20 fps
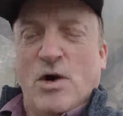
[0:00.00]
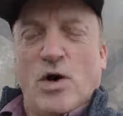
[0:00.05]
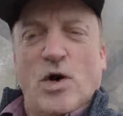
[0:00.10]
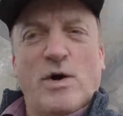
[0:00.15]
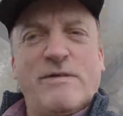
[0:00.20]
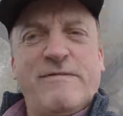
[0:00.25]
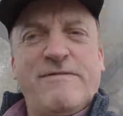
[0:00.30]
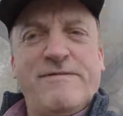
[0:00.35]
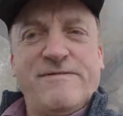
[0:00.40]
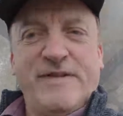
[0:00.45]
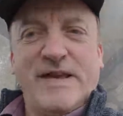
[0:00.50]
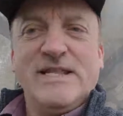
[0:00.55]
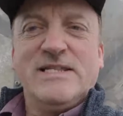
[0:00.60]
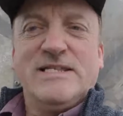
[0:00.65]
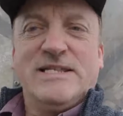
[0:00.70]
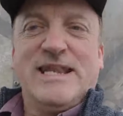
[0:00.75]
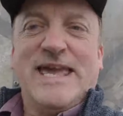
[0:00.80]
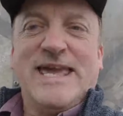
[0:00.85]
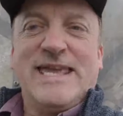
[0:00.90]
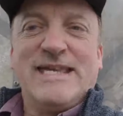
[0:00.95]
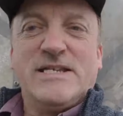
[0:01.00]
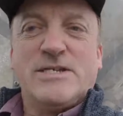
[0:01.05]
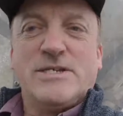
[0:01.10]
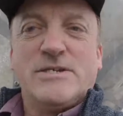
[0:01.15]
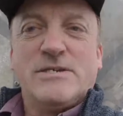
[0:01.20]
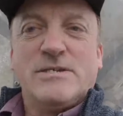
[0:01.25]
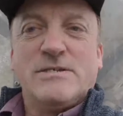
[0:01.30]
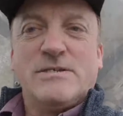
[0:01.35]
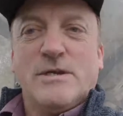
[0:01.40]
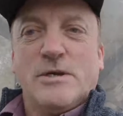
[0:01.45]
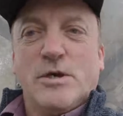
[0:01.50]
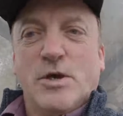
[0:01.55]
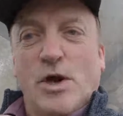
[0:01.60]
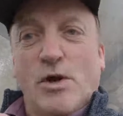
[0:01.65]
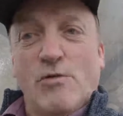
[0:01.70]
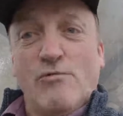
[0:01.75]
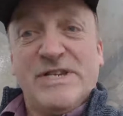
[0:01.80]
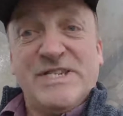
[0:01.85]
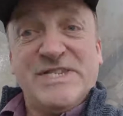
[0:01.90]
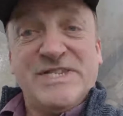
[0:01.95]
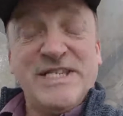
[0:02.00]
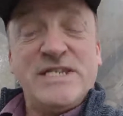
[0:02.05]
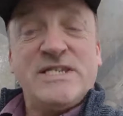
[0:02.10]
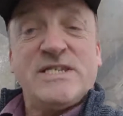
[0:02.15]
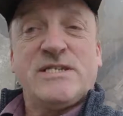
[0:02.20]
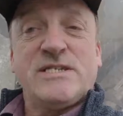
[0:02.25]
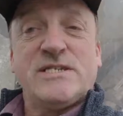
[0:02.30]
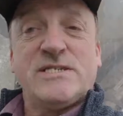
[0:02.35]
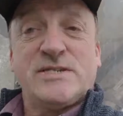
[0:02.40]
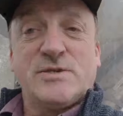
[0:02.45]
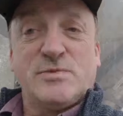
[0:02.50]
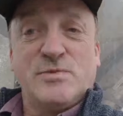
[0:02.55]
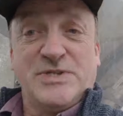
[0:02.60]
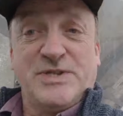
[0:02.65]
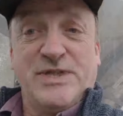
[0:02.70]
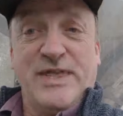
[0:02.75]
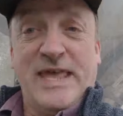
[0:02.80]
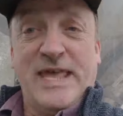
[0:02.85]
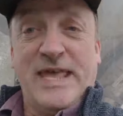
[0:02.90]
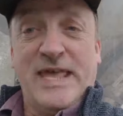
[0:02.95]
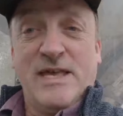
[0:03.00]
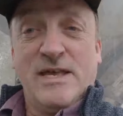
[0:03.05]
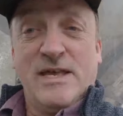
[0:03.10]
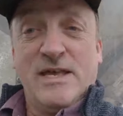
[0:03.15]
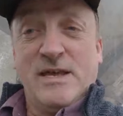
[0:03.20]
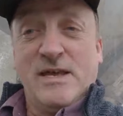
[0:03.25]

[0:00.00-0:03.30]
or it felt like a resistance was there